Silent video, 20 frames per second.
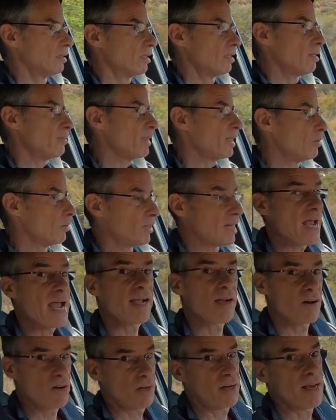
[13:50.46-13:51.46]
I mean, it would
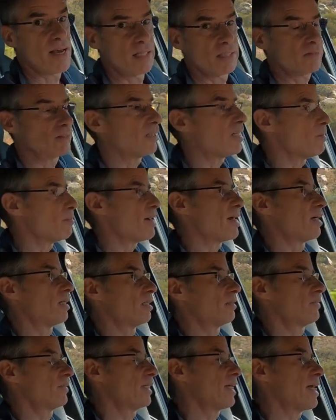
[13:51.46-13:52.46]
hang on a hell of a lot
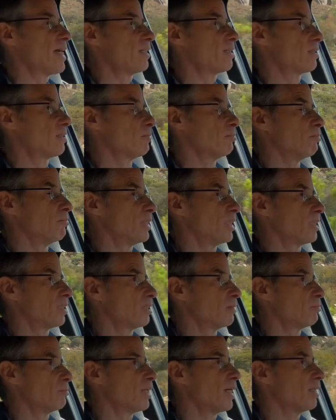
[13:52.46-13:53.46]
better if it had some
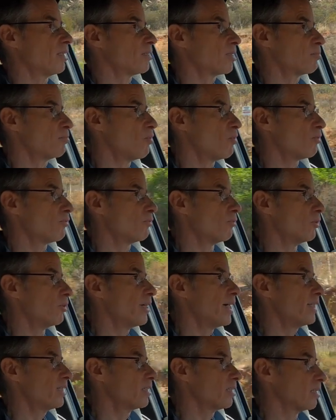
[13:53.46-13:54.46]
Michelin Pilot Sport
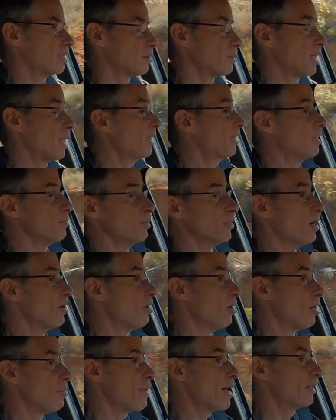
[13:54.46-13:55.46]
4S's. I mean, I keep going
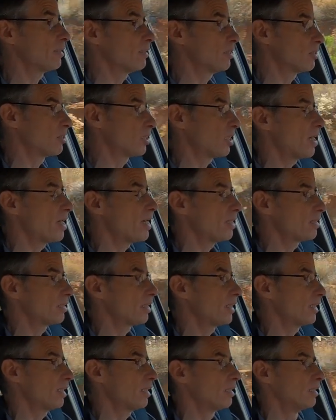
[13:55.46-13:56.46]
on about those tires
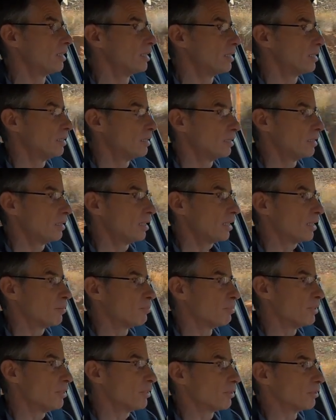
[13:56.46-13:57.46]
like a
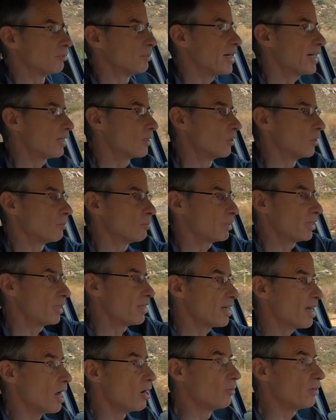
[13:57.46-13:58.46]
broken record, but they're
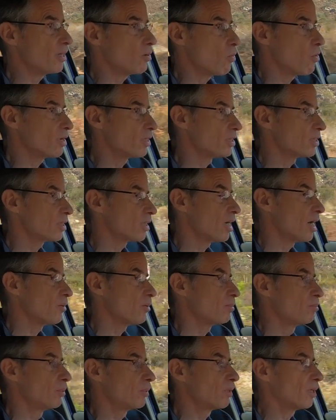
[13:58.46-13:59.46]
the only ones that I
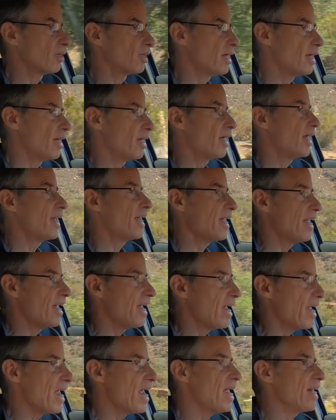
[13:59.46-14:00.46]
would put on
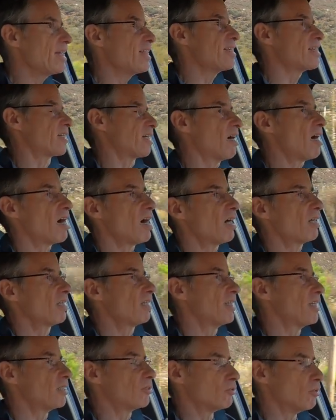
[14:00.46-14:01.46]
any car
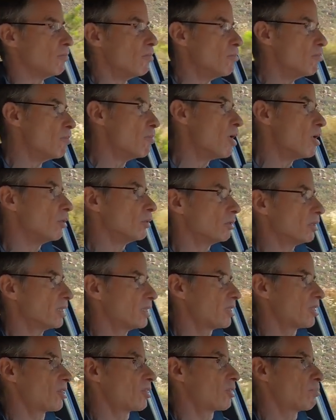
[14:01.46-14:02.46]
that is remotely
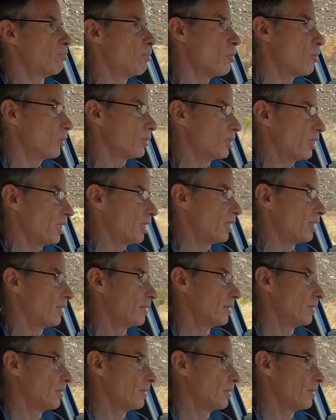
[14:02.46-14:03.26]
sporty.